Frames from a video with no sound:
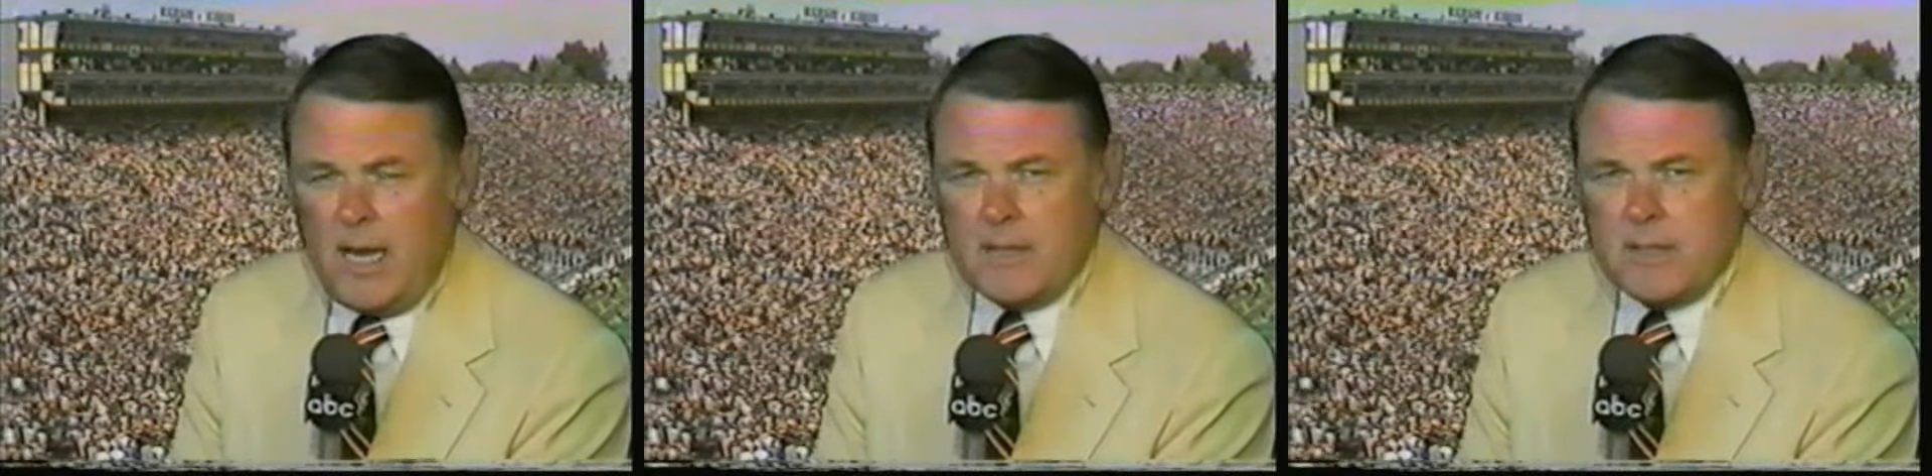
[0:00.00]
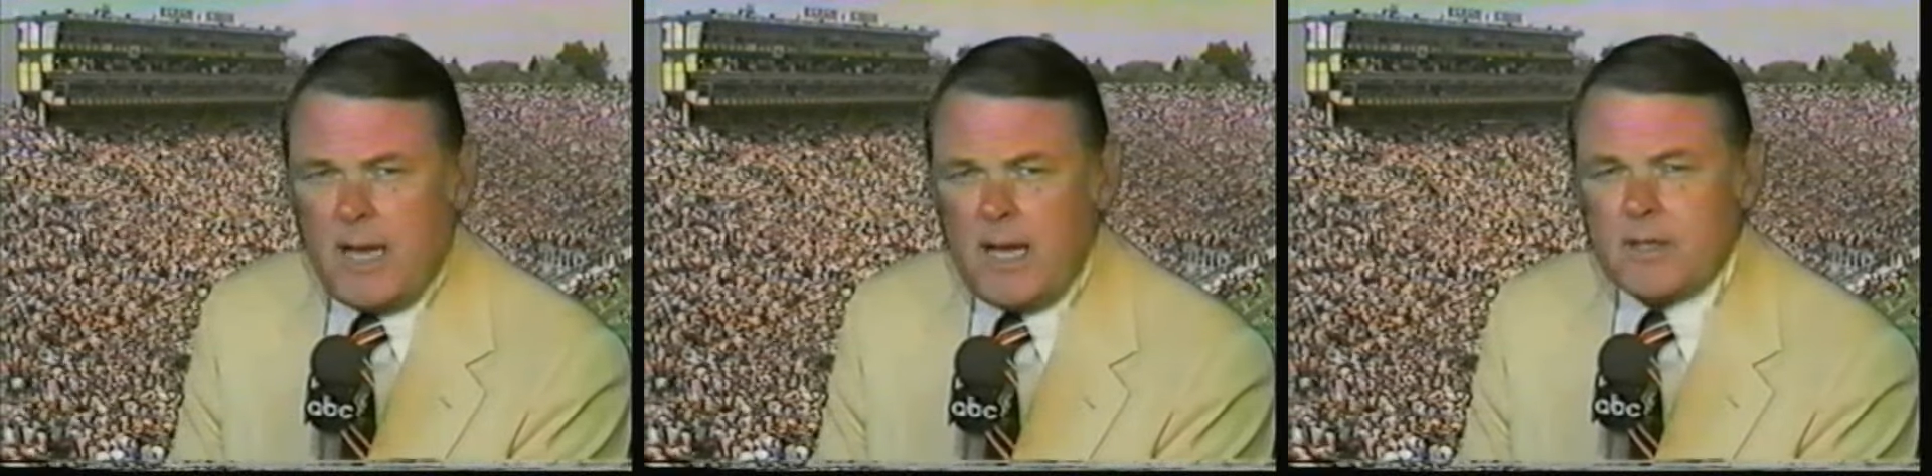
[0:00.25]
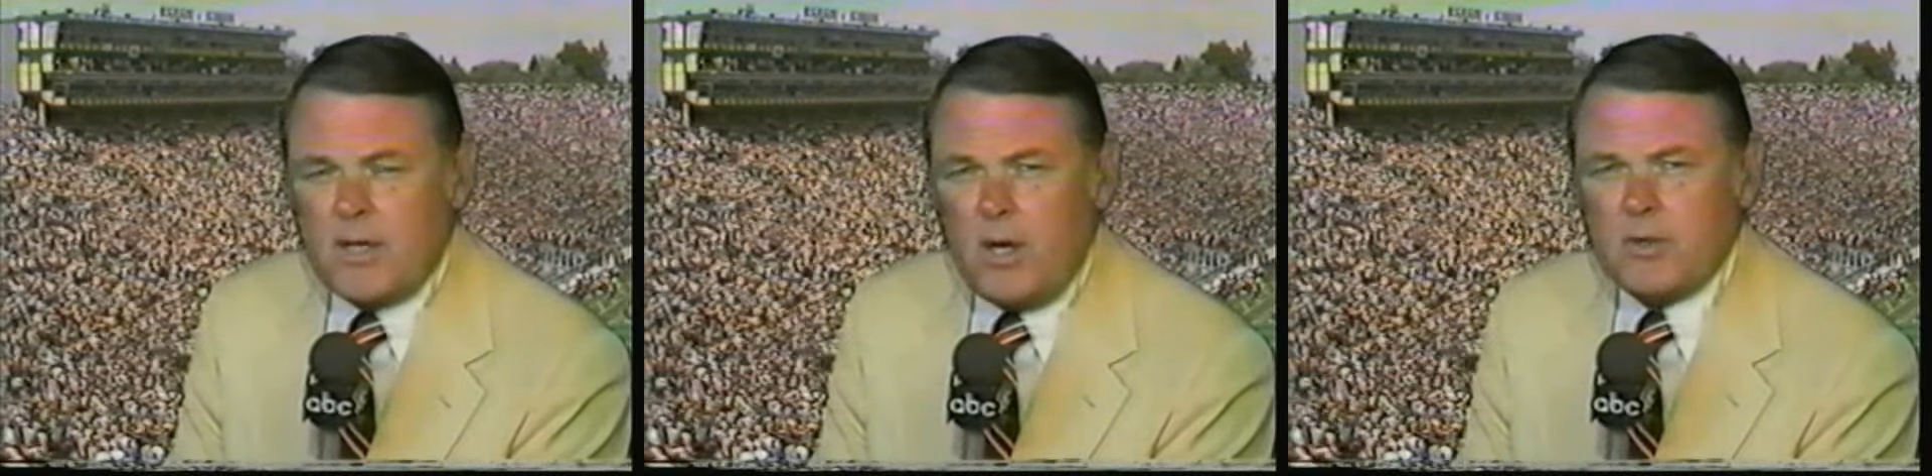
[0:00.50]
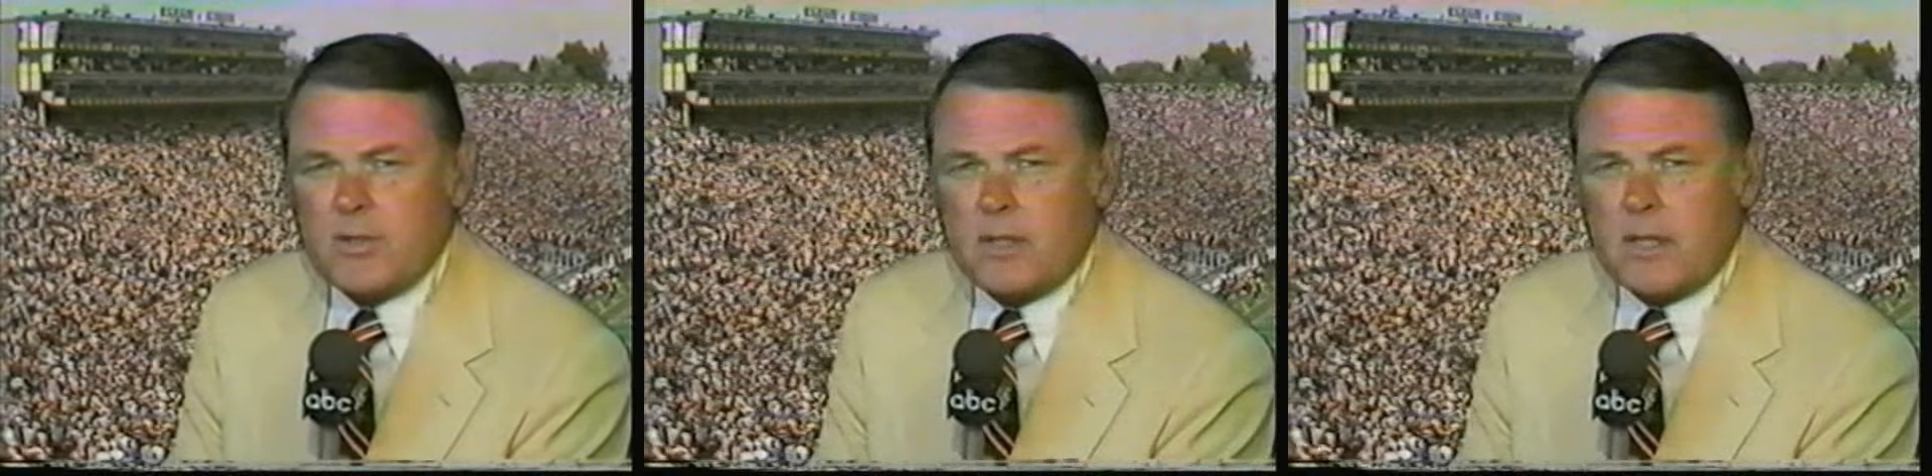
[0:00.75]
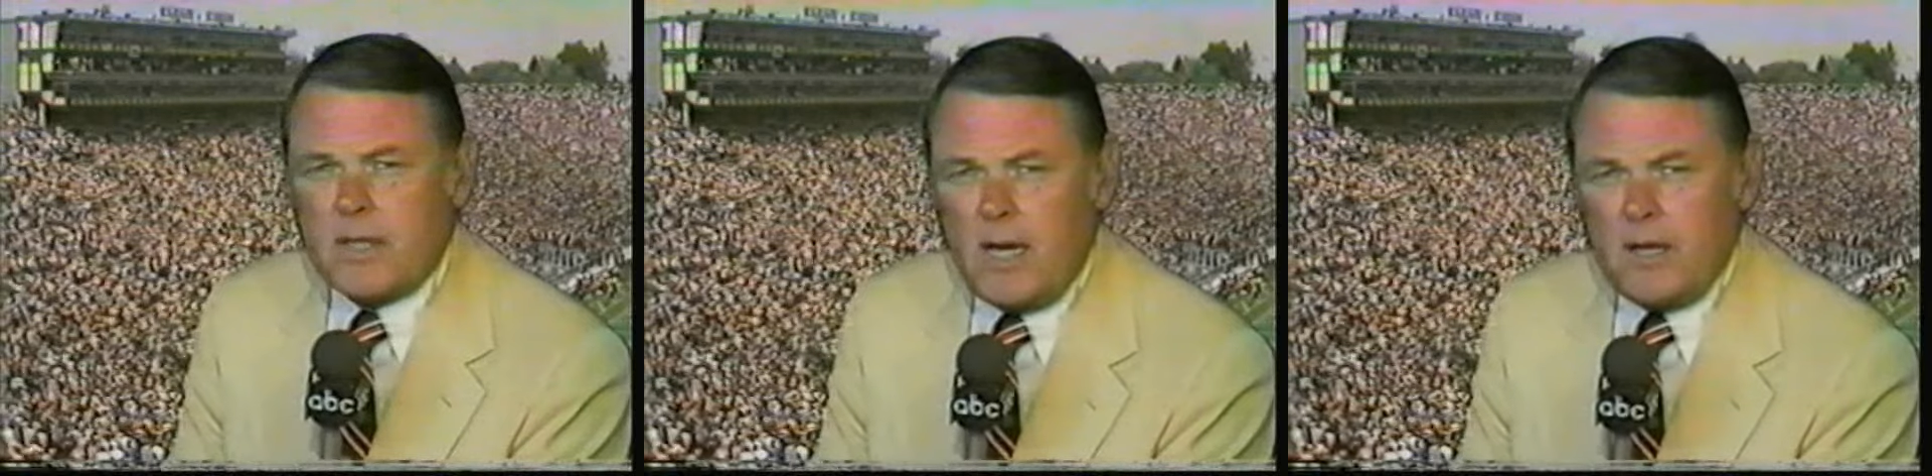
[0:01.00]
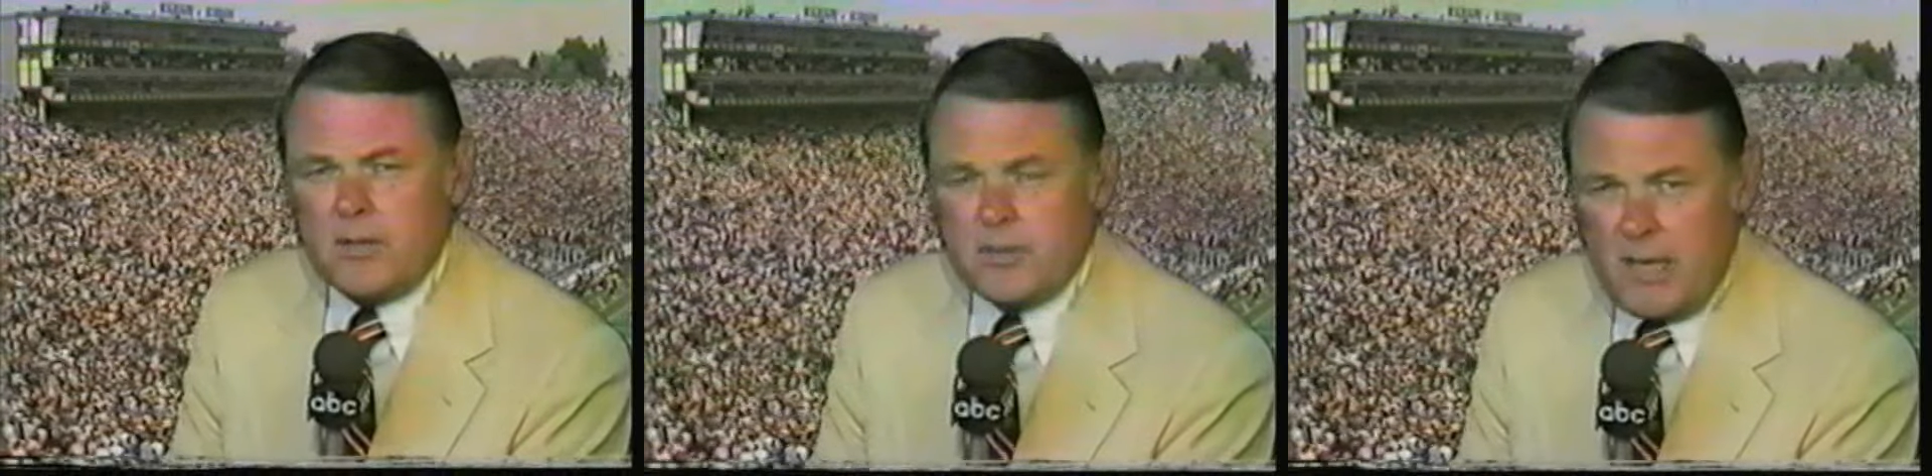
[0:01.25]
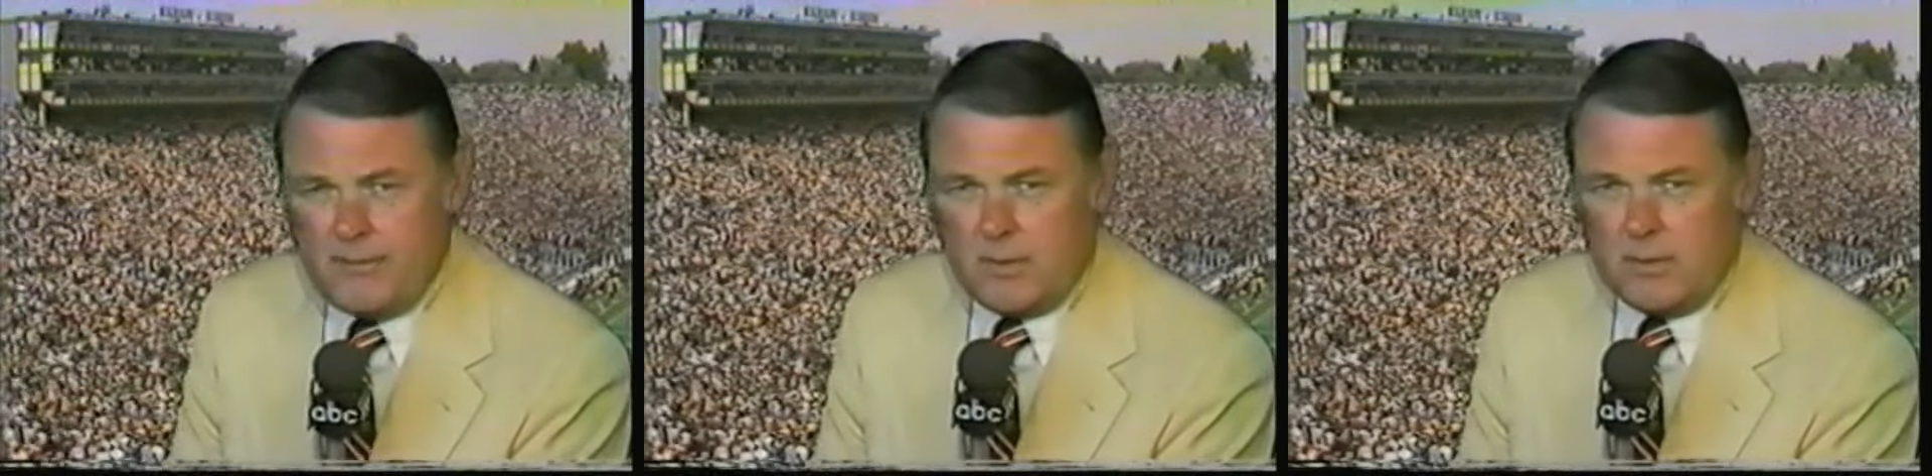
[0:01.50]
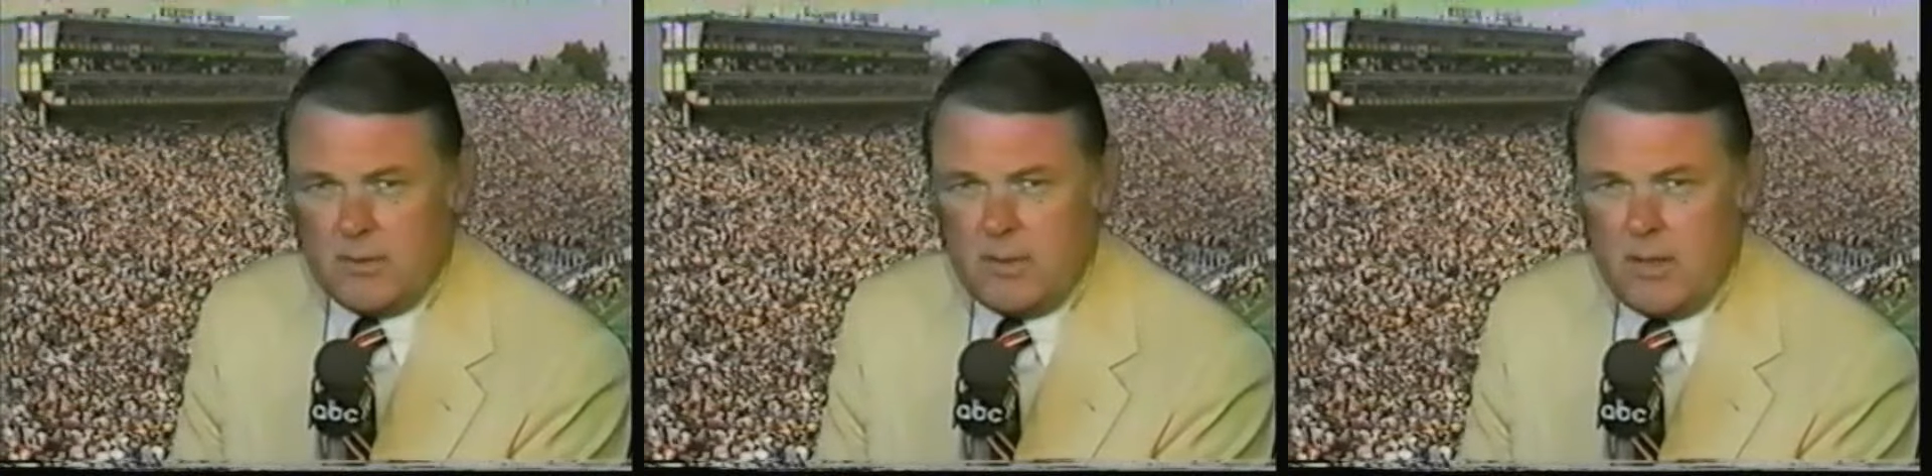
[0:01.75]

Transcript: as a head coach at the college level.